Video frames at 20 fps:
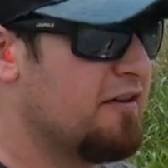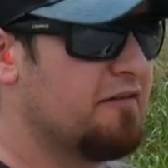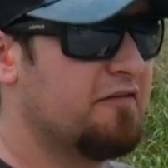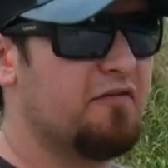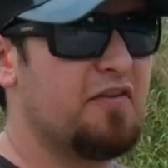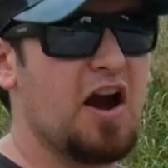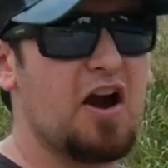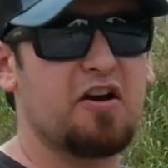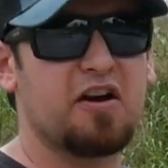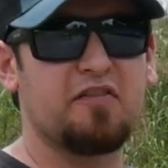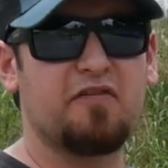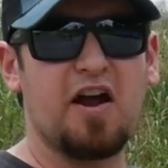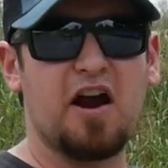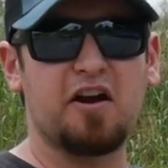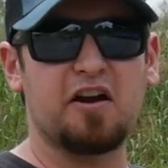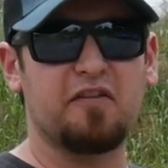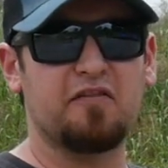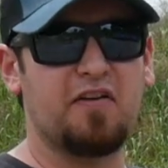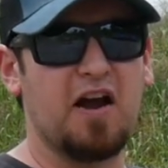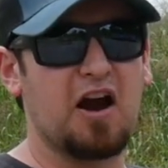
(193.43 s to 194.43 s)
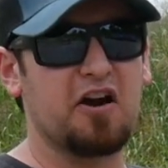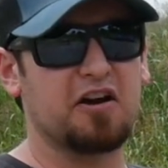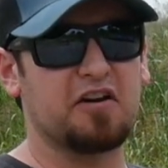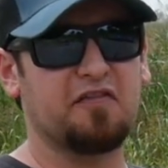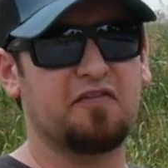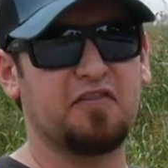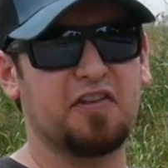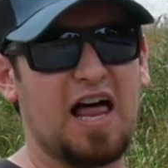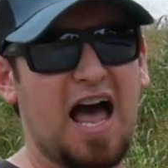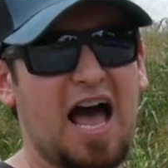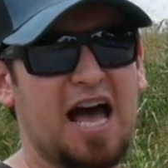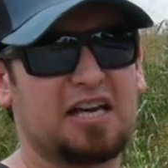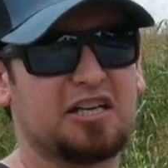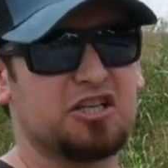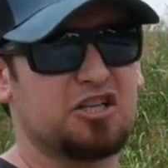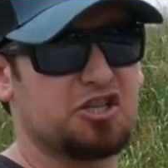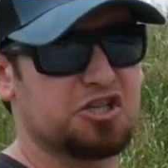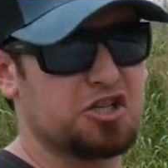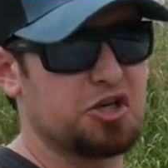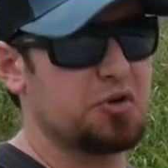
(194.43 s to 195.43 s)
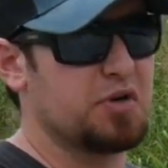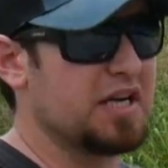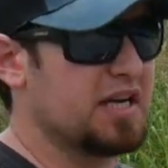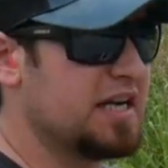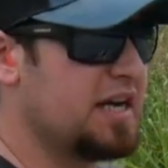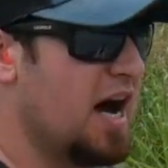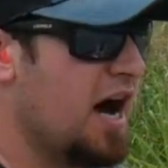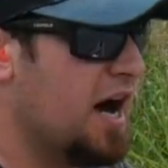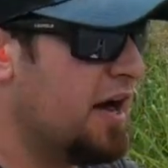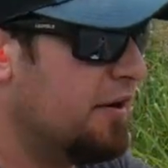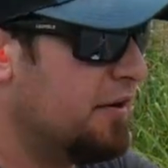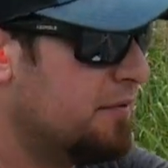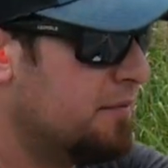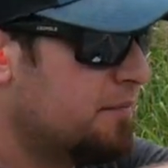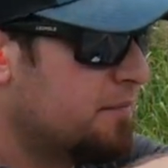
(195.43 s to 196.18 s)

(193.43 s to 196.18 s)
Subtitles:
Very, very, very flat shooting gun.